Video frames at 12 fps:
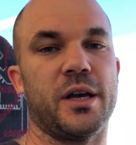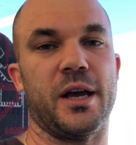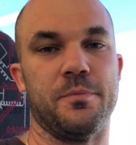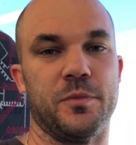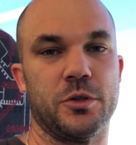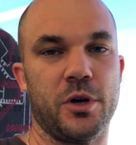
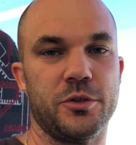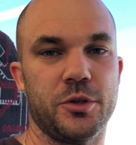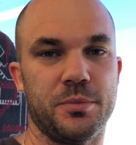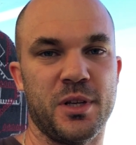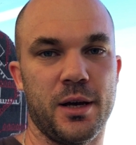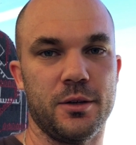Okay, train
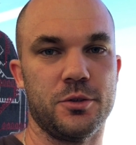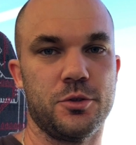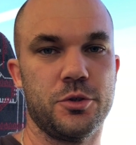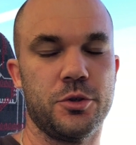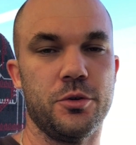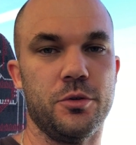trip down
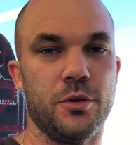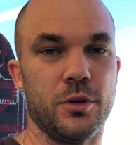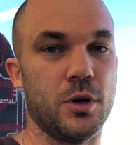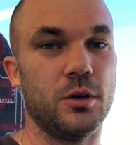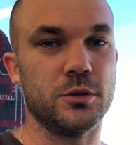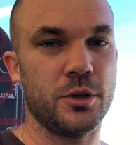to
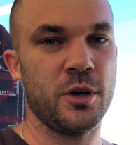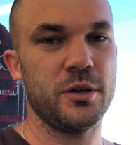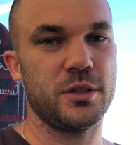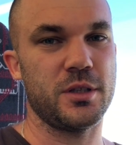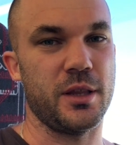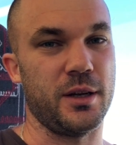the Gold
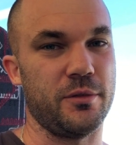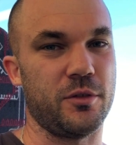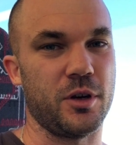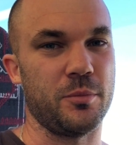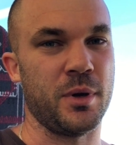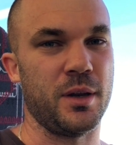Coast, and then I've
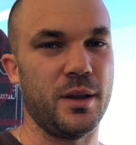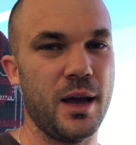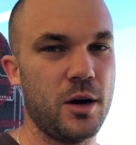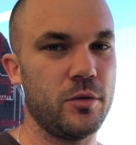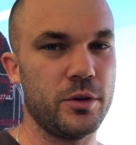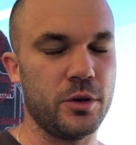got about an
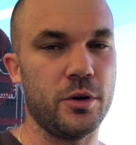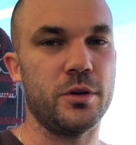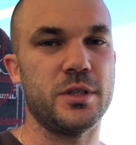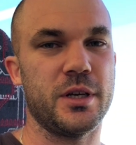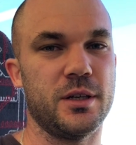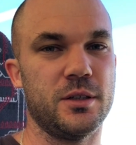hour in the
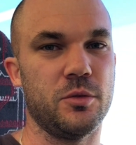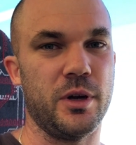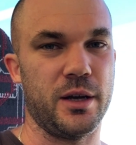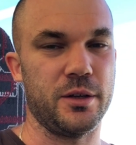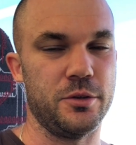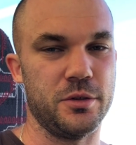hotel
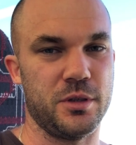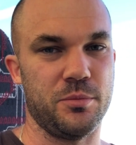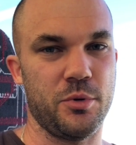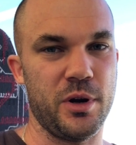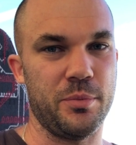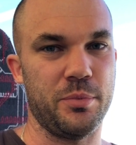where I can do
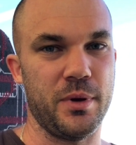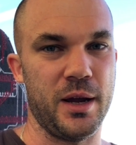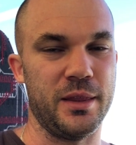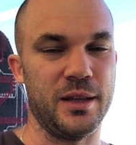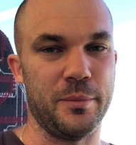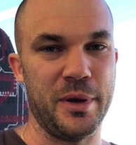some prep,
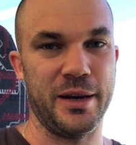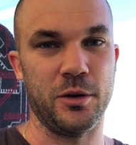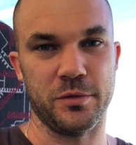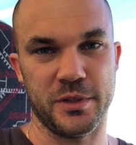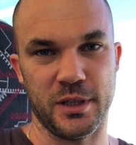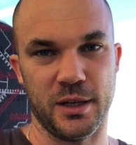and then I'm heading
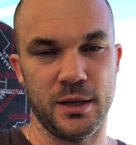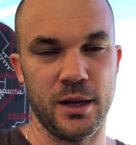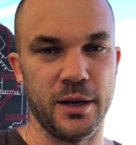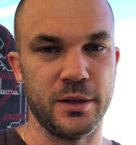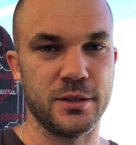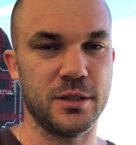off to the
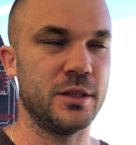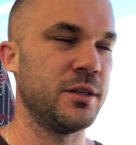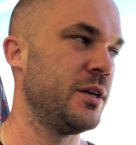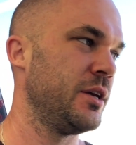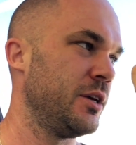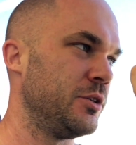client
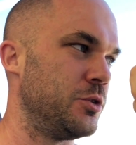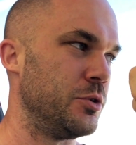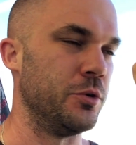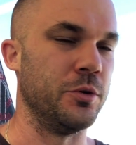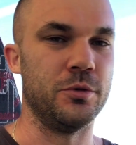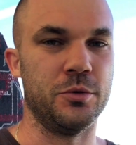
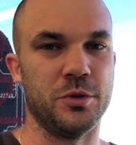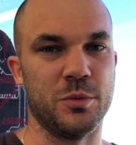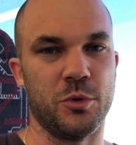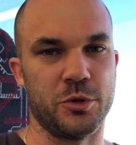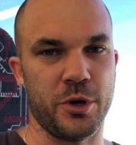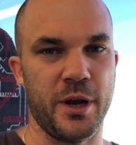to do
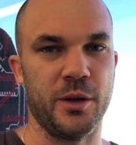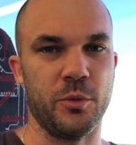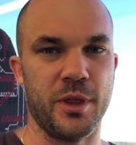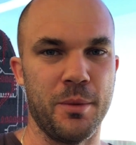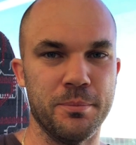some more training with